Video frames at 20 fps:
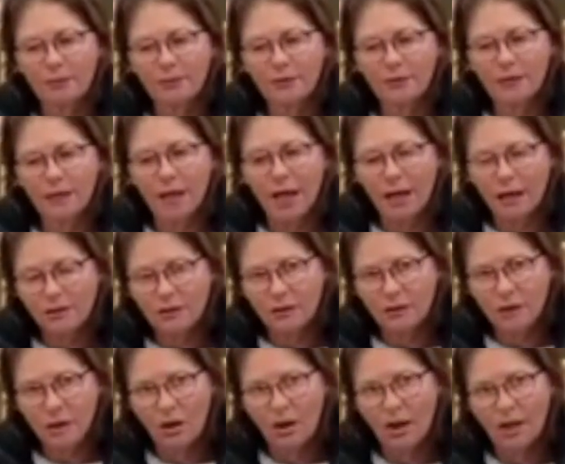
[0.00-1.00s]

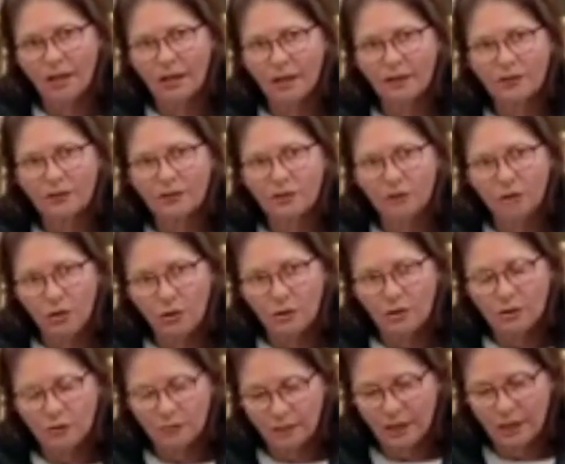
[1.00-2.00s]
underlying
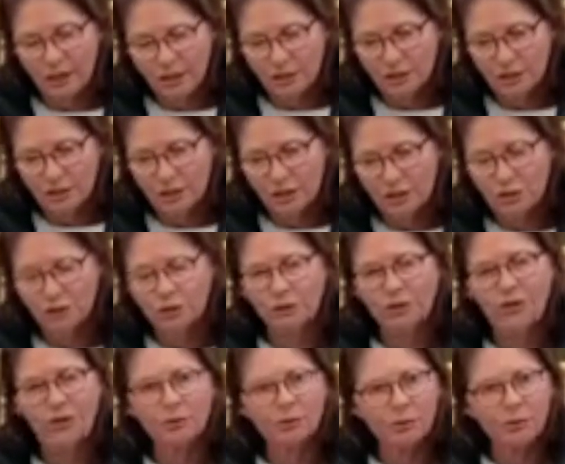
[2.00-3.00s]
toxification issues,
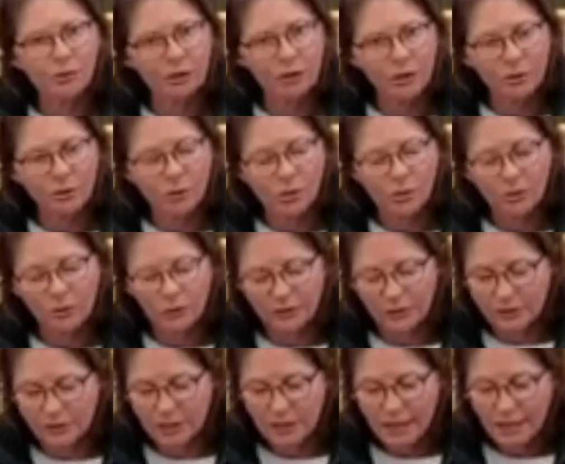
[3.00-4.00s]
supporting organs,